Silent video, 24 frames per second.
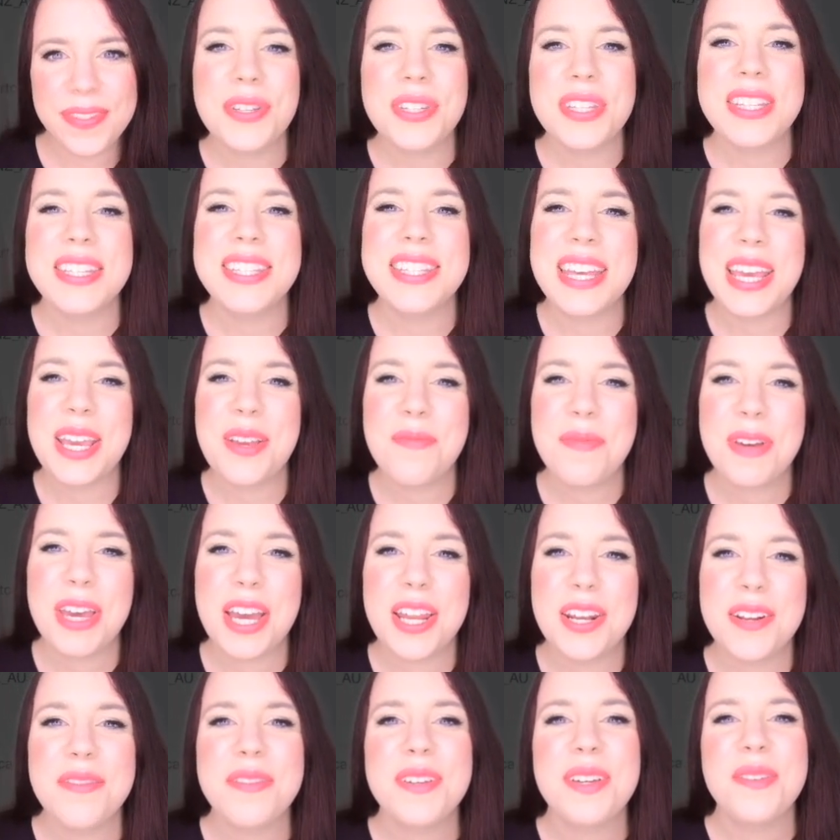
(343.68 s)
It's the same
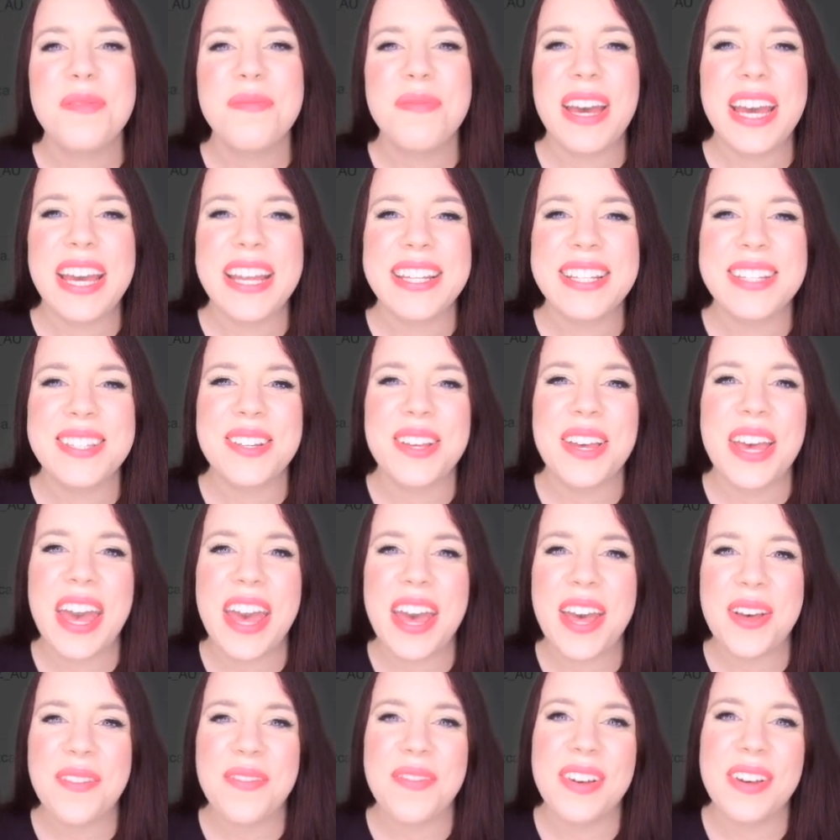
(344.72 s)
kind of commands
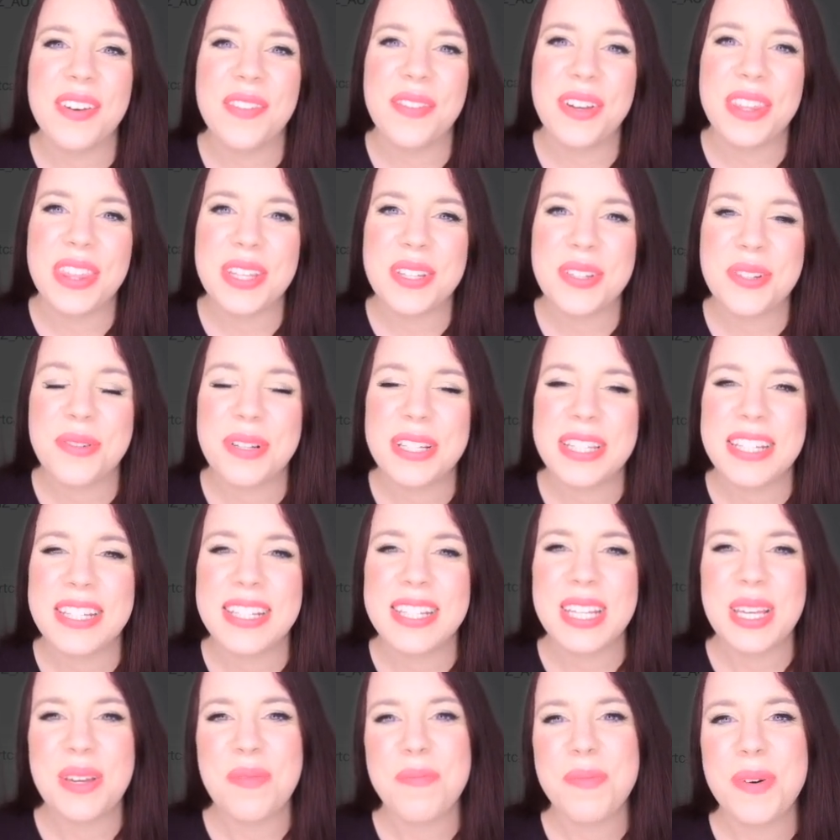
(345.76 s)
with the Twitter
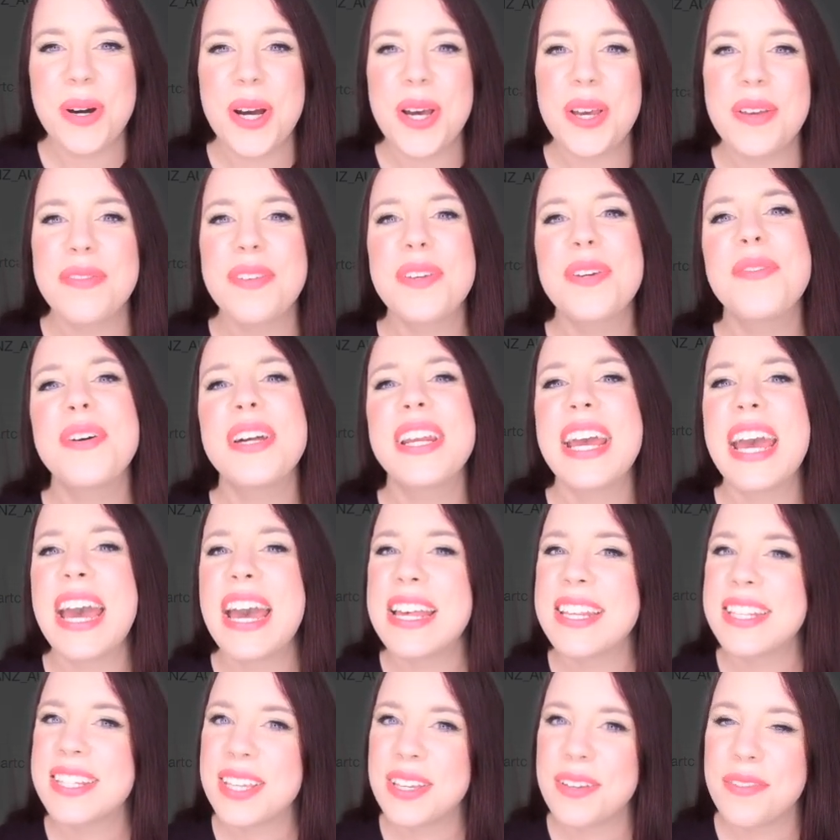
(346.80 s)
tip bot if you want to
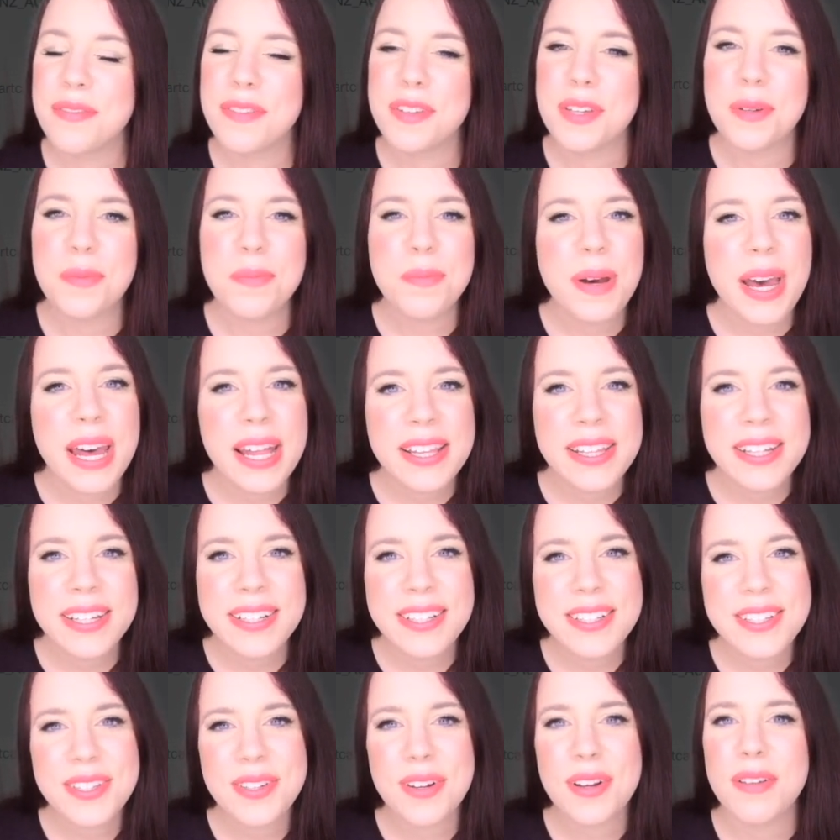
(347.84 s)
ask it for your
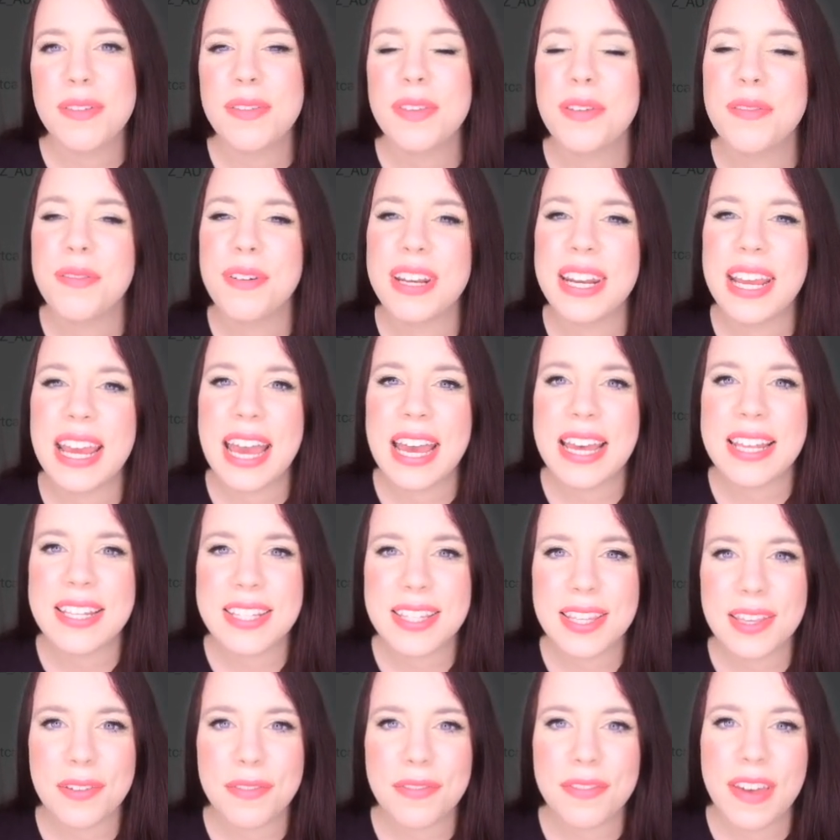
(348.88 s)
balance or if you want to
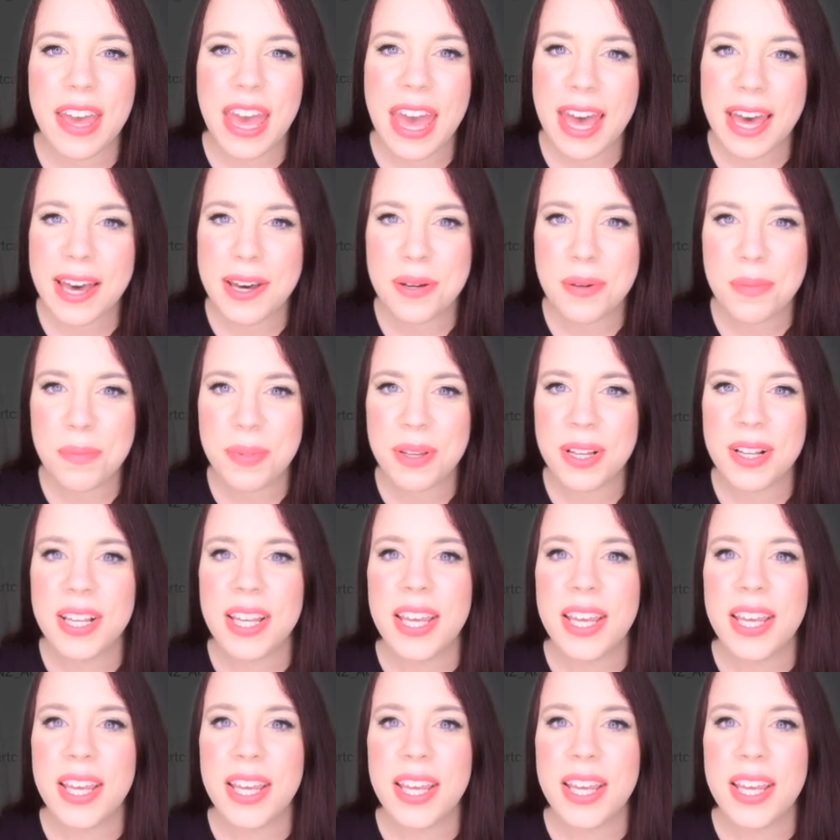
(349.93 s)
ask it for help.